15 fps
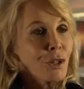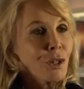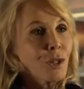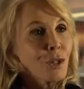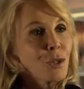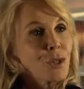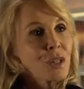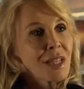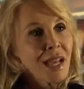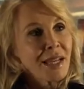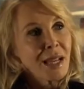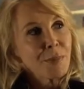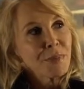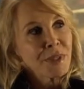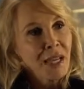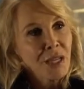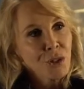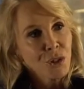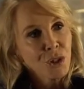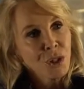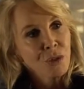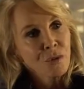a loose
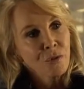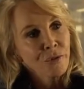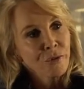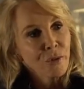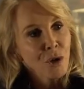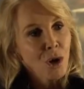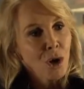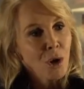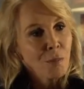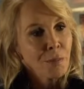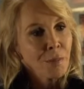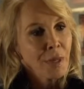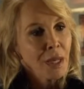adaptation from